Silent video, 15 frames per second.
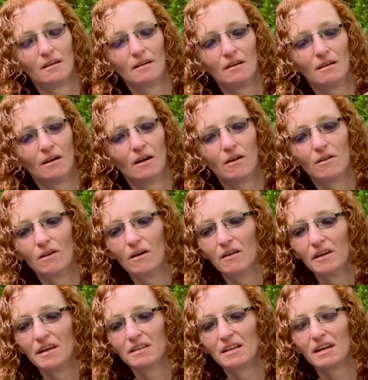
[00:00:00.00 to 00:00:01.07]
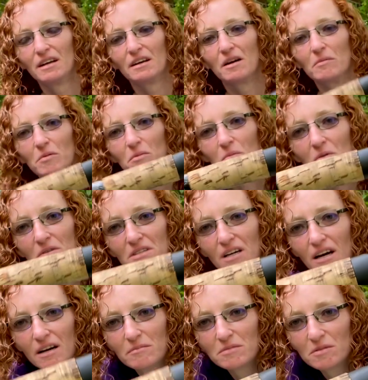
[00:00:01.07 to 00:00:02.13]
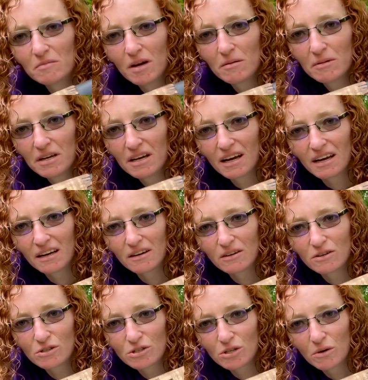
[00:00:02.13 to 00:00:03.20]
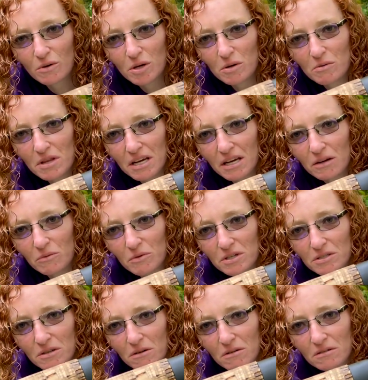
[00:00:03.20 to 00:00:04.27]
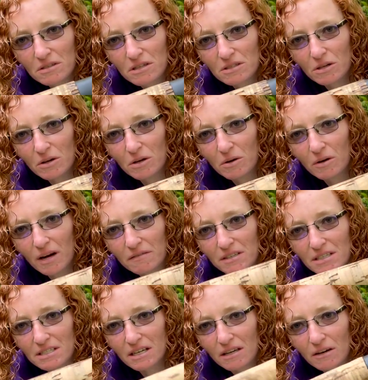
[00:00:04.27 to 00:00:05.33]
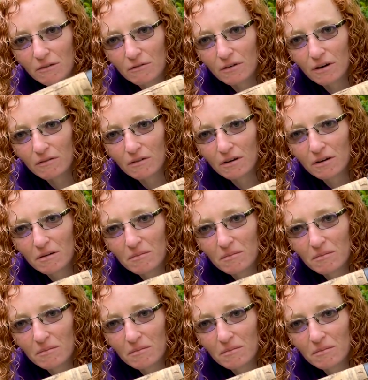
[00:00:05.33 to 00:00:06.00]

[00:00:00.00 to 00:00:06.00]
I'll hit that a couple more times maybe and show you the end result, so you don't have to sit here forever.